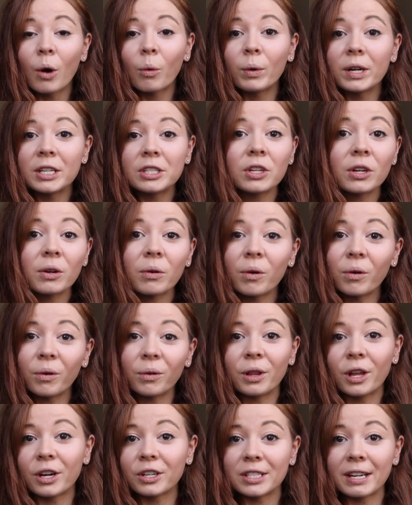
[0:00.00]
we do all
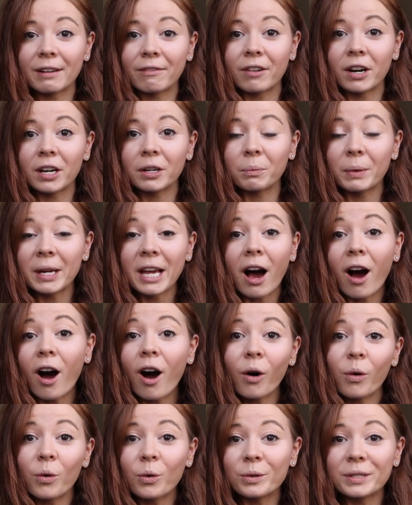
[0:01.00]
look different, we
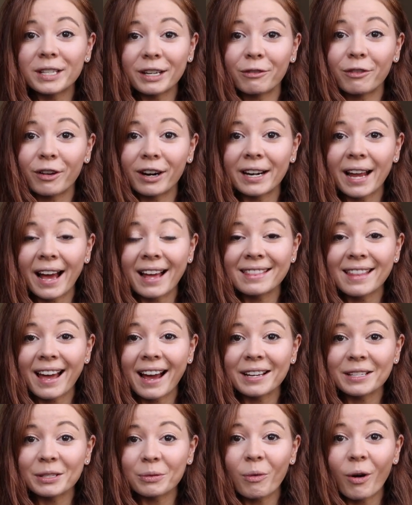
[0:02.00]
are all different, and
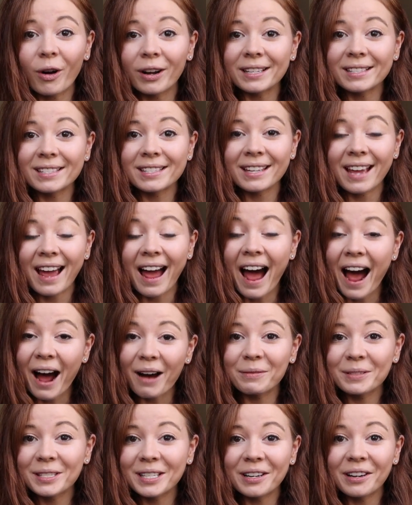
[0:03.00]
that is what is
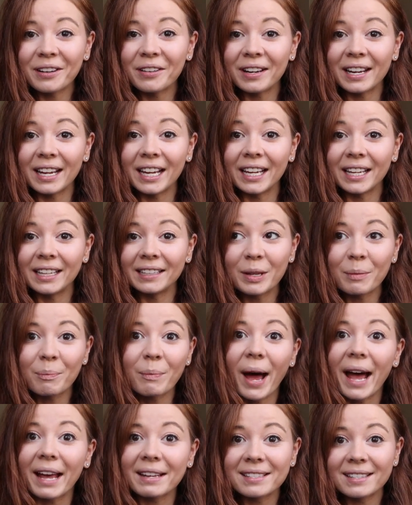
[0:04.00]
absolutely the
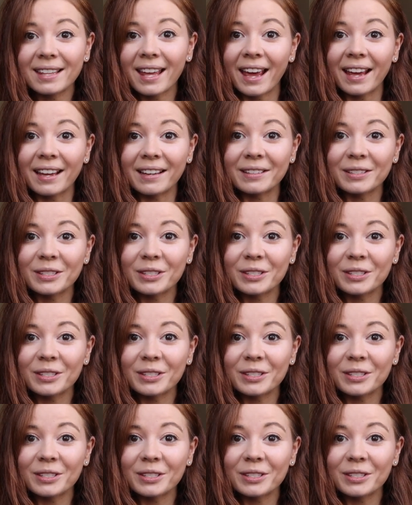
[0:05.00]
best thing.